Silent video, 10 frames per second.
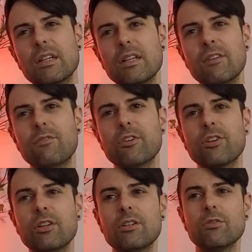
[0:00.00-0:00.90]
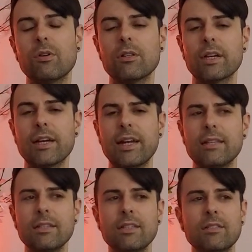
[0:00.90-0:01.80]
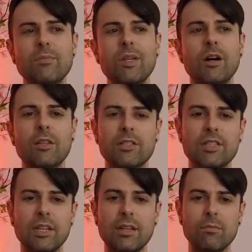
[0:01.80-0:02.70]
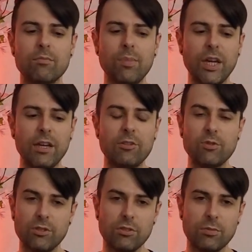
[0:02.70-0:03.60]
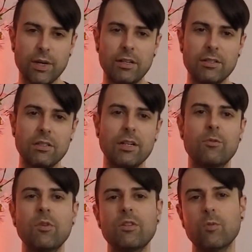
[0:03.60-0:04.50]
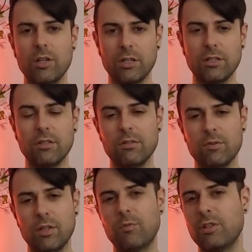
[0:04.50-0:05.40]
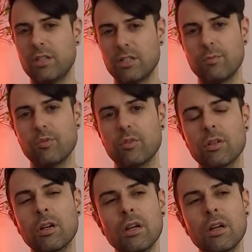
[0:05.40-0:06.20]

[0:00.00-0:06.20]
if you're gonna do all that, at least be on the same page with your spouse, like what you want to do, what you want to explore.